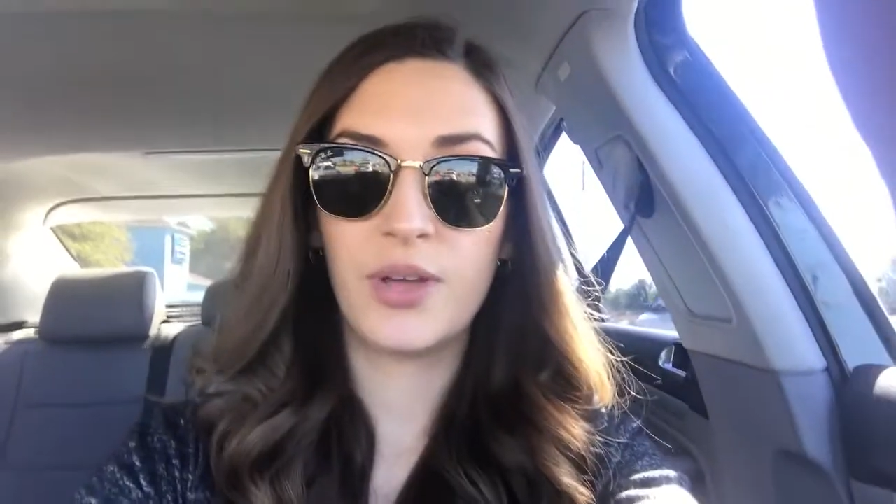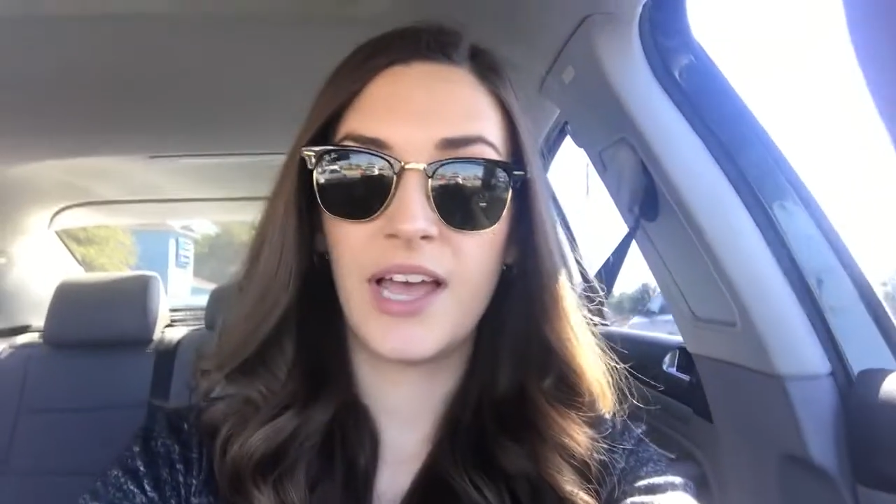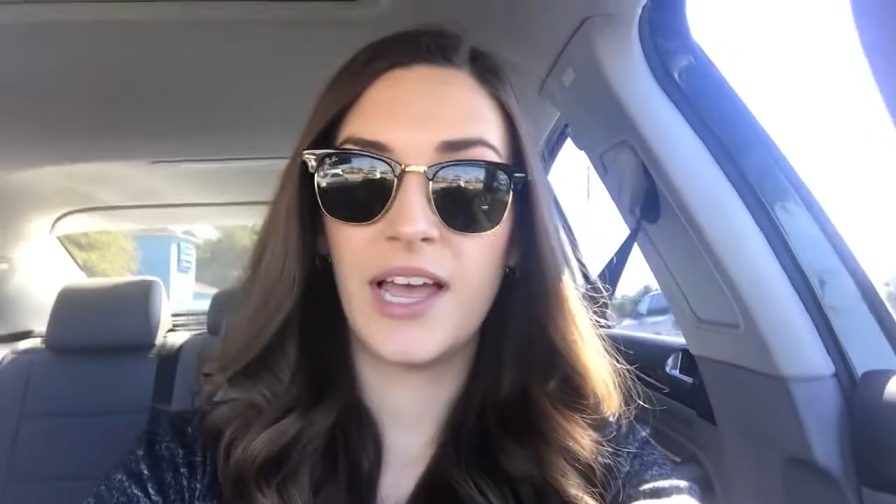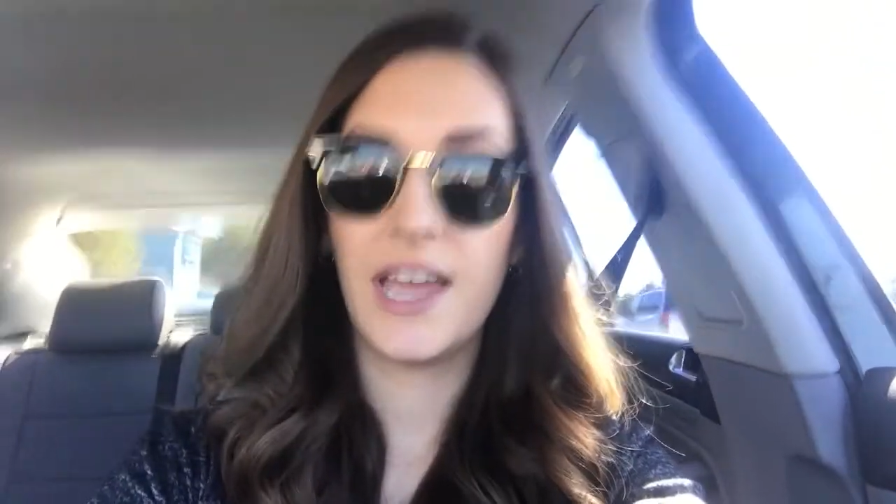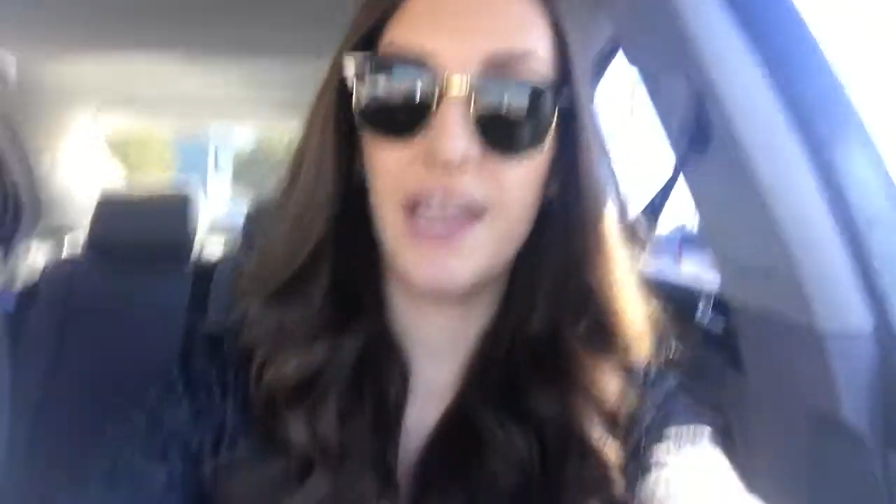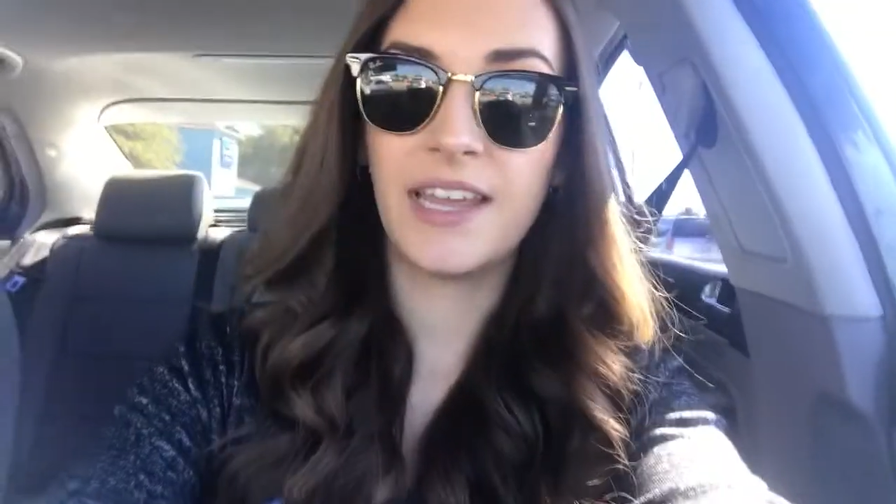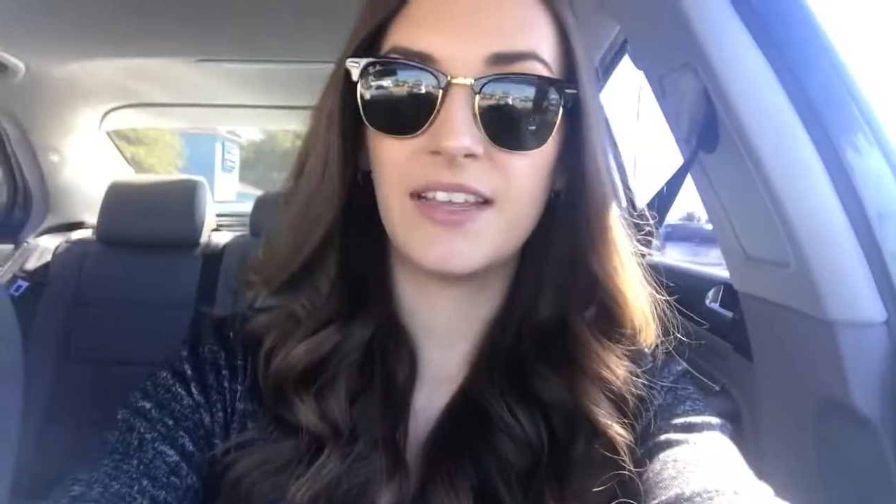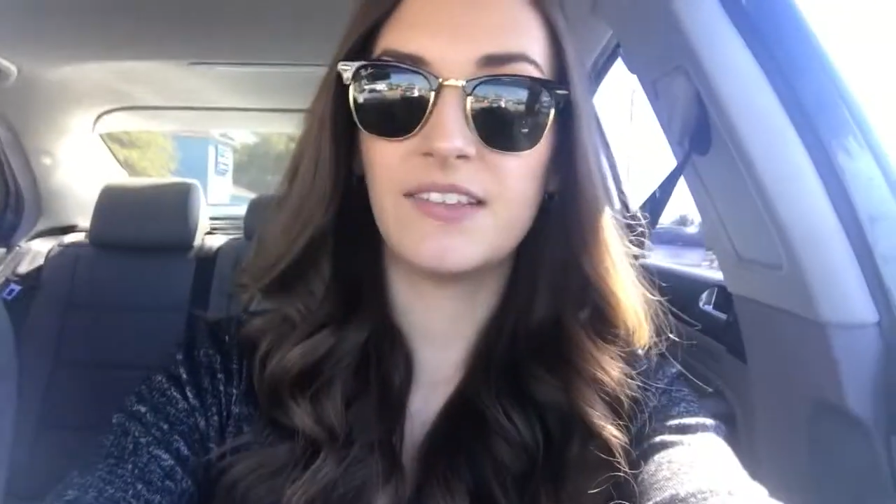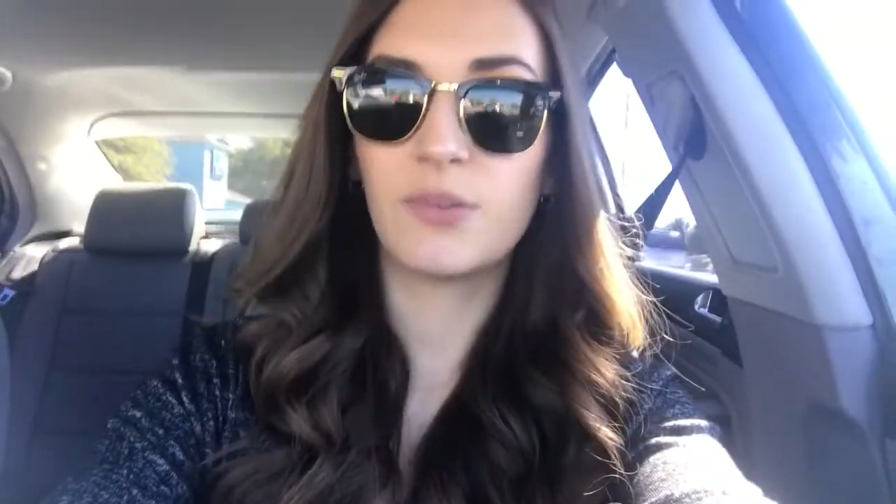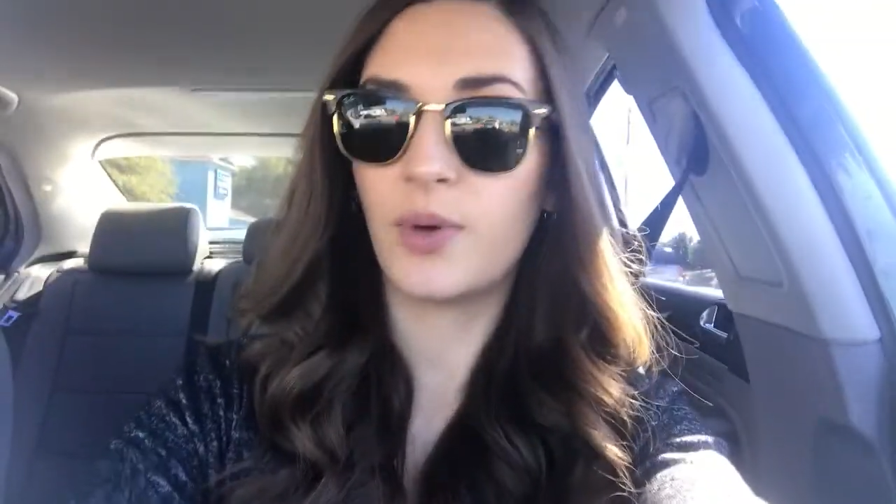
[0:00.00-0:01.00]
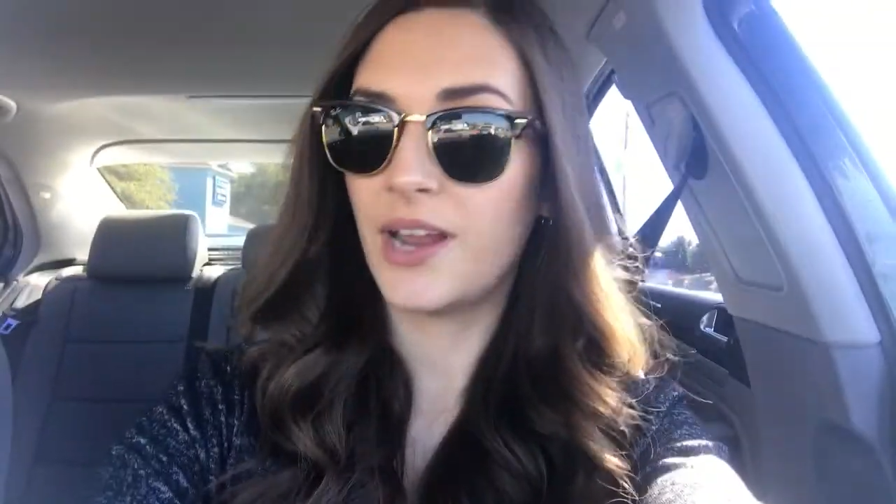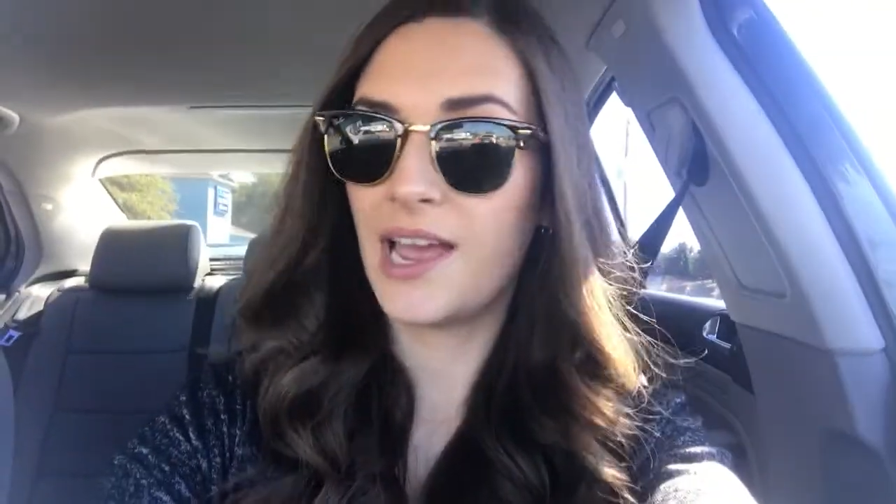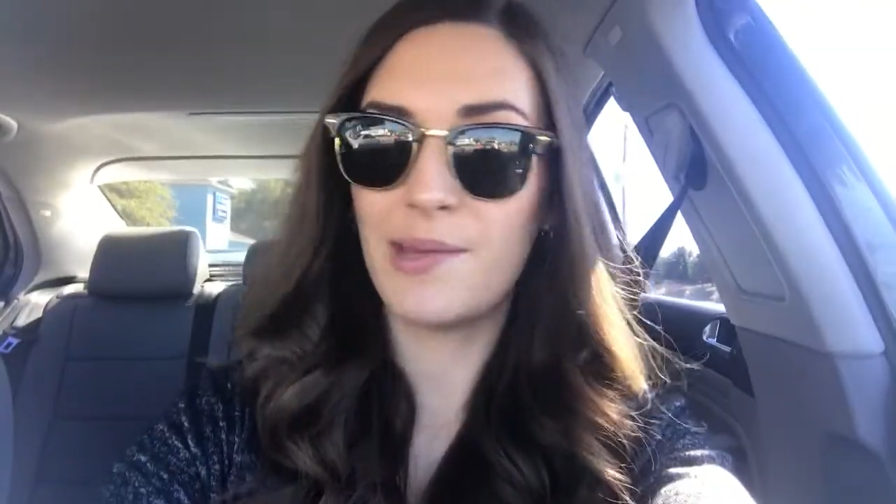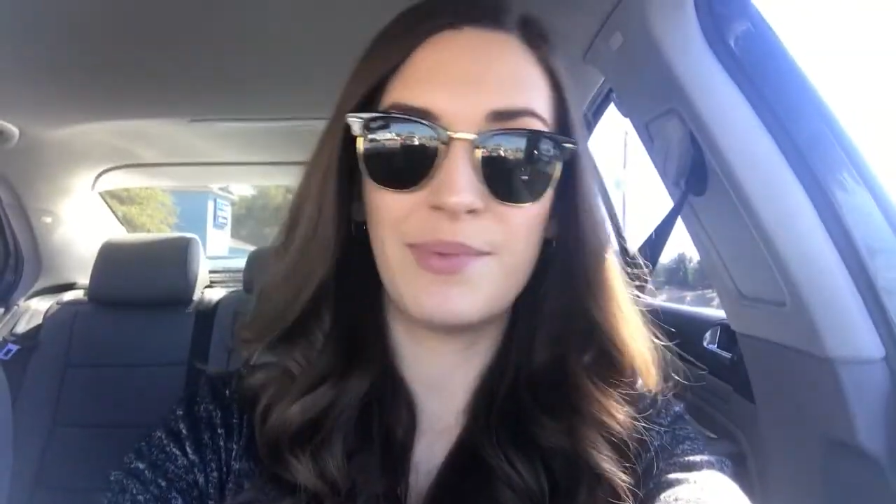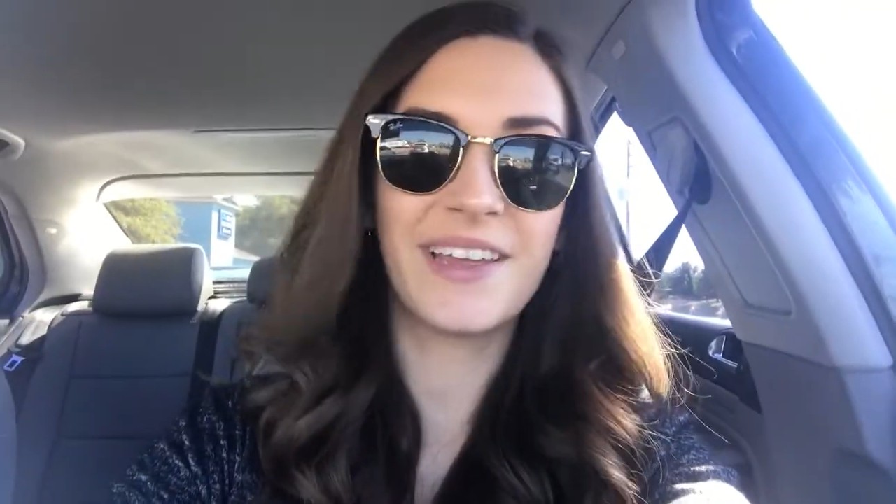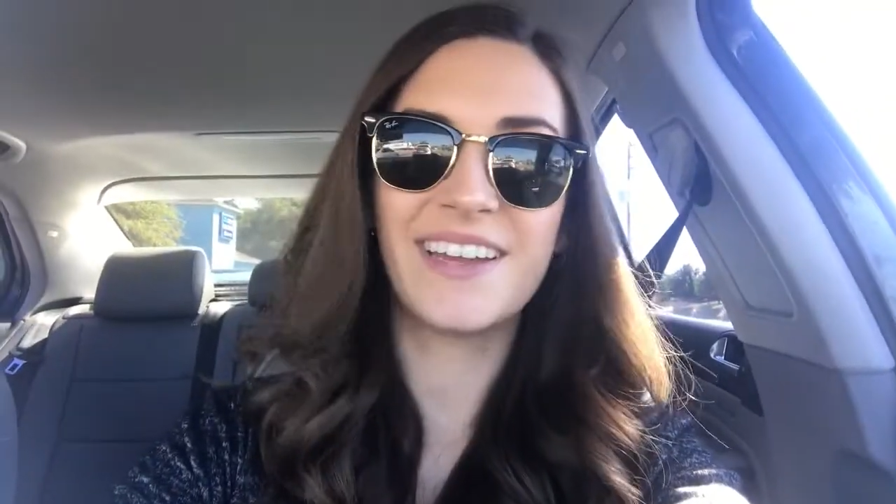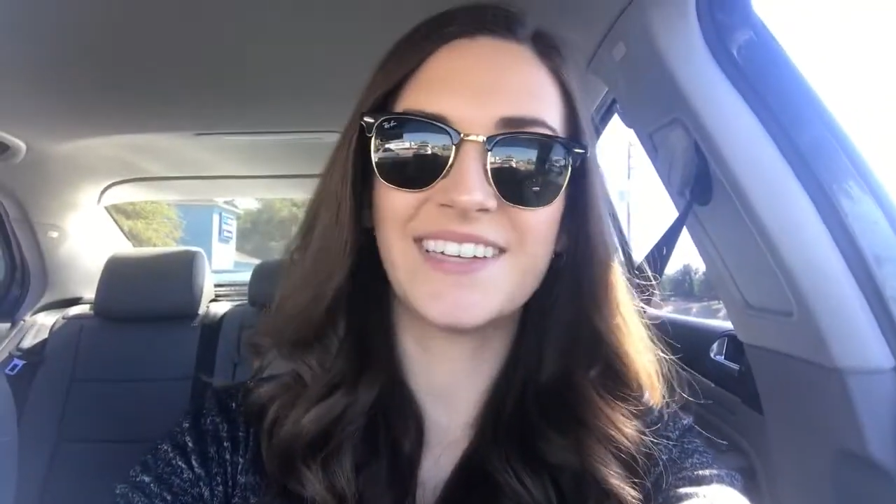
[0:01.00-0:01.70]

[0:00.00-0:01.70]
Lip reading: guys when I am picking